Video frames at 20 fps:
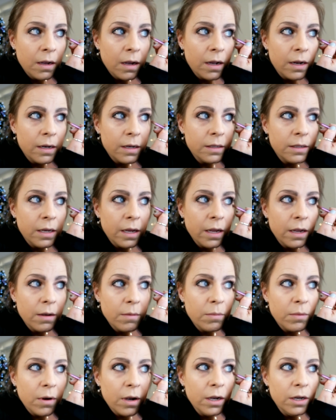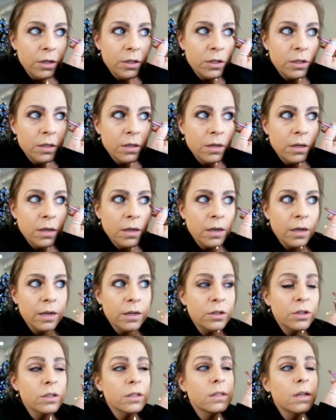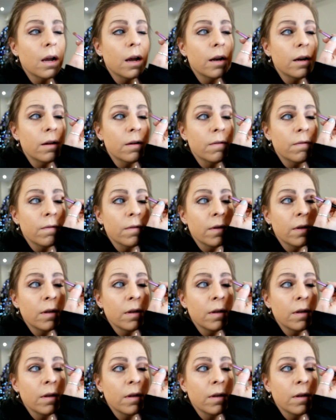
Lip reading: kind of take a brush and just kind of